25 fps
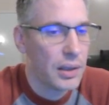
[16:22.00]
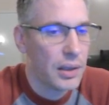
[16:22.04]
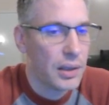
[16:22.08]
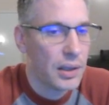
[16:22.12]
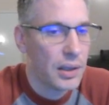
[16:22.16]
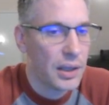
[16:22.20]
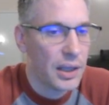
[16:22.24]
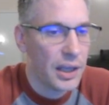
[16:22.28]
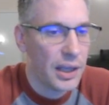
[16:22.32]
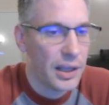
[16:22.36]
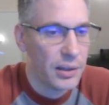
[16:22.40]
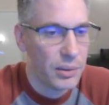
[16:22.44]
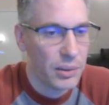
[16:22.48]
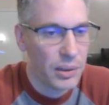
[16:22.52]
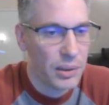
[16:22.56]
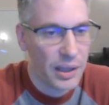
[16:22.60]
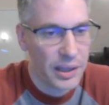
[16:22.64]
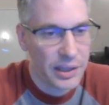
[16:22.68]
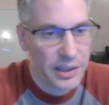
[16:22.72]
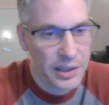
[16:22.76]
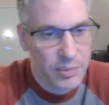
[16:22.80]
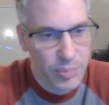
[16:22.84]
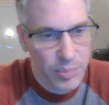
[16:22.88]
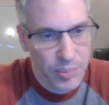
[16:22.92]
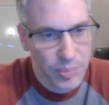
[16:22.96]
And I
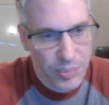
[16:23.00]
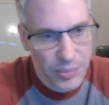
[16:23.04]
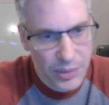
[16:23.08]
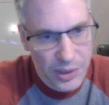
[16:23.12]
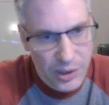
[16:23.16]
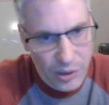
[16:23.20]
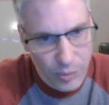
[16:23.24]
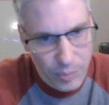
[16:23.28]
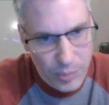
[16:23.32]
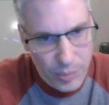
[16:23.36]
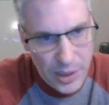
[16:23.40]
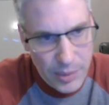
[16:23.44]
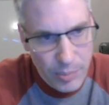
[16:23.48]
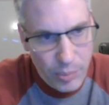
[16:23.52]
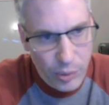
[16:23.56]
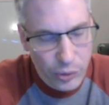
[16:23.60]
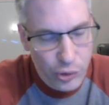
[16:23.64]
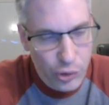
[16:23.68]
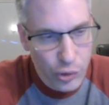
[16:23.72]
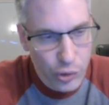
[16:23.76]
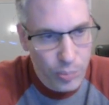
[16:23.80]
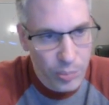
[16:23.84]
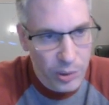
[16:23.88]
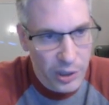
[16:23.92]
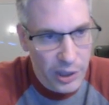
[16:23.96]
guess people
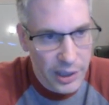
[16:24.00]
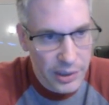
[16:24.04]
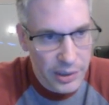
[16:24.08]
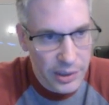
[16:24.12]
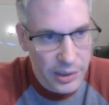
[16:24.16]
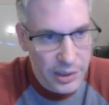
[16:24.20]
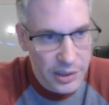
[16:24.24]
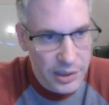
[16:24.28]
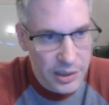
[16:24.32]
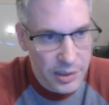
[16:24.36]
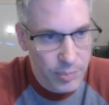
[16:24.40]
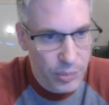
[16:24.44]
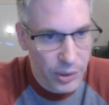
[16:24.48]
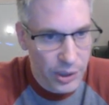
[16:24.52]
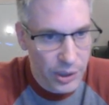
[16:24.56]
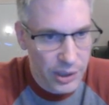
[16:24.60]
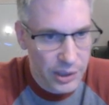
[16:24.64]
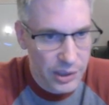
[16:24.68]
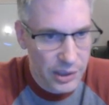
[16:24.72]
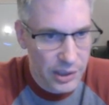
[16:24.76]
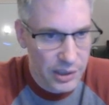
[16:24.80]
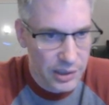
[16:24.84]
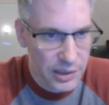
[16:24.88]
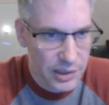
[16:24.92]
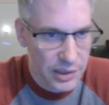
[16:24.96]
do play this, but
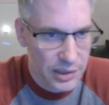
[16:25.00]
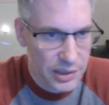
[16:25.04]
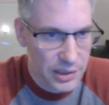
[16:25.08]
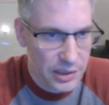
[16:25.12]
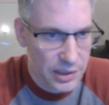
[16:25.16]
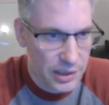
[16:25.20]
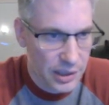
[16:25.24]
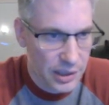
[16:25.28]
it's